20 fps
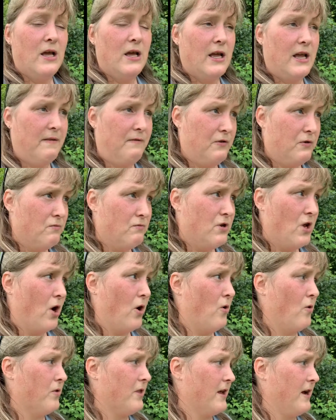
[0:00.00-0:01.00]
if you
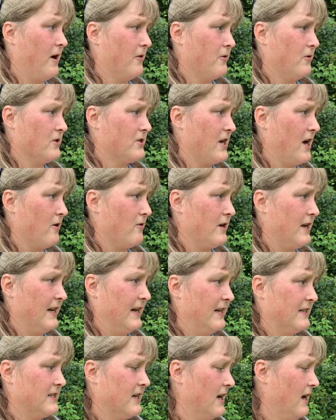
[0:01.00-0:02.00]
know that others are in
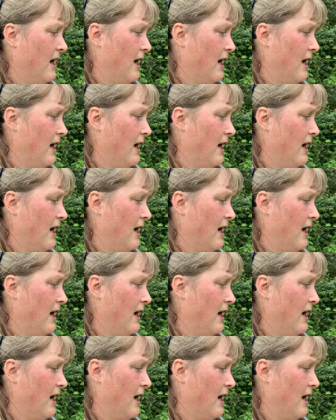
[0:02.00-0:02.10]
it.